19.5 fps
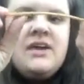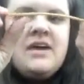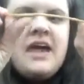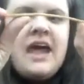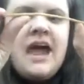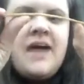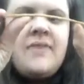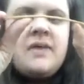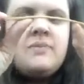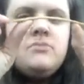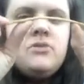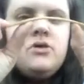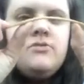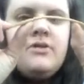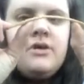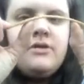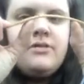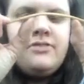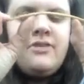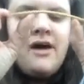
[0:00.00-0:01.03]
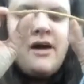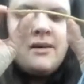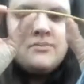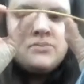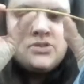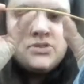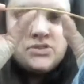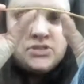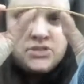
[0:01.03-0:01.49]
and then move your
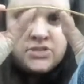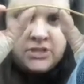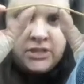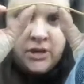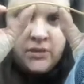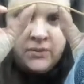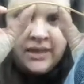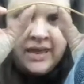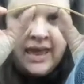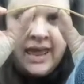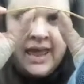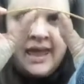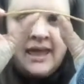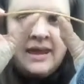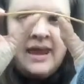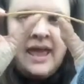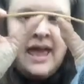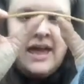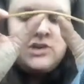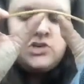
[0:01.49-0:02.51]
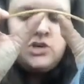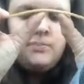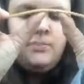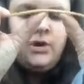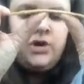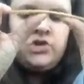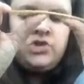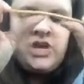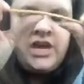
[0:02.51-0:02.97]
thumbs slowly in as you're
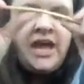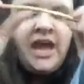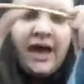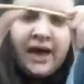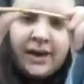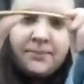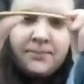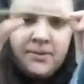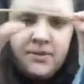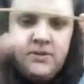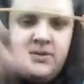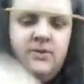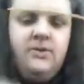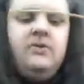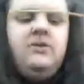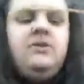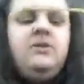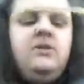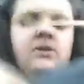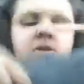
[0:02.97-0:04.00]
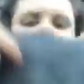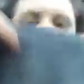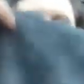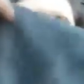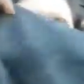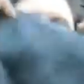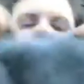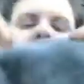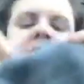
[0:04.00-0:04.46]
pushing up.
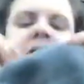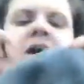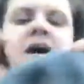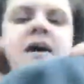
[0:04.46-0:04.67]
So you want to